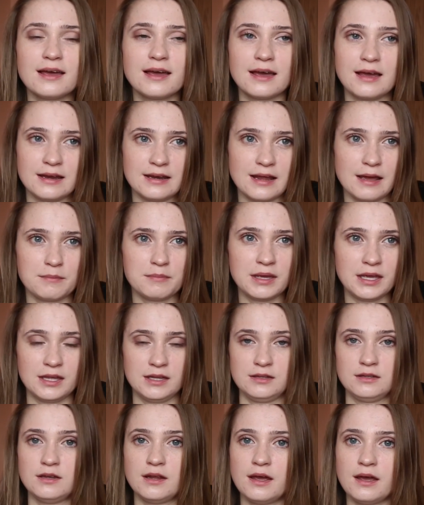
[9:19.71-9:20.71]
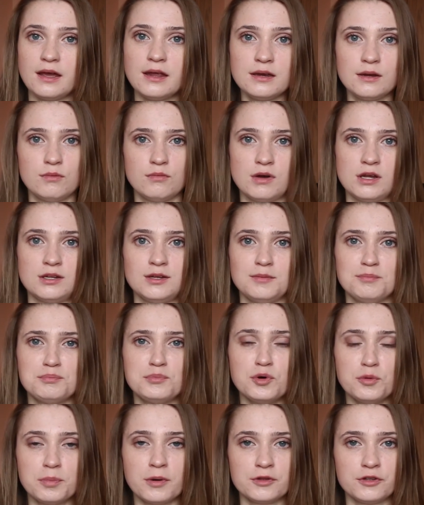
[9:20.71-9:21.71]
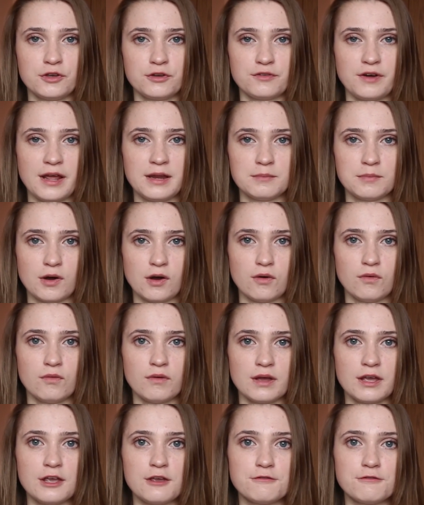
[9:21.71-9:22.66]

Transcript: and I mean anyone, poop on your rainbow.